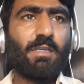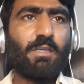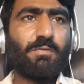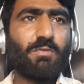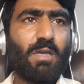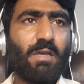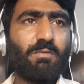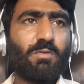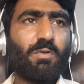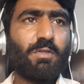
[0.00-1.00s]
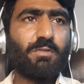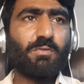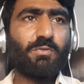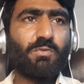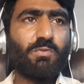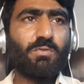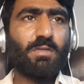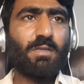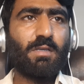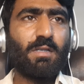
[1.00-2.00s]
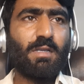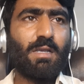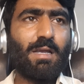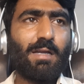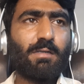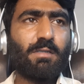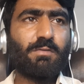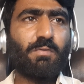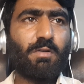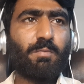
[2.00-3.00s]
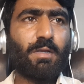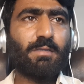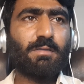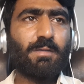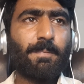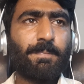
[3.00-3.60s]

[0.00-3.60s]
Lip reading: If you have going to use headless WordPress,